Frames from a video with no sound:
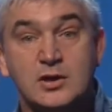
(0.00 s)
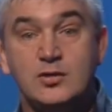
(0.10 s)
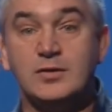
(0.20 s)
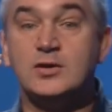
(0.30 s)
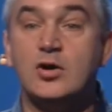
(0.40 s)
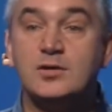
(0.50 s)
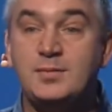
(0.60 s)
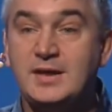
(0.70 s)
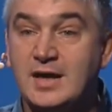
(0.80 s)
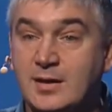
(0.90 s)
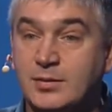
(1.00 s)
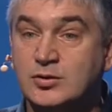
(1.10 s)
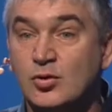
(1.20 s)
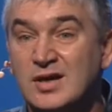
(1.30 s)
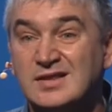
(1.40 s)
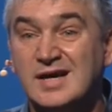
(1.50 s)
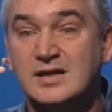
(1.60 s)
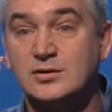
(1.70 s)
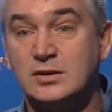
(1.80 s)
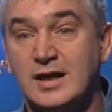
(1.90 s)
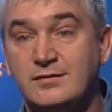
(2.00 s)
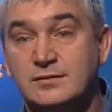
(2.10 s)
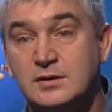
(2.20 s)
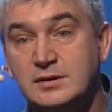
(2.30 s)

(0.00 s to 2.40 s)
You will not be able to conduct your life.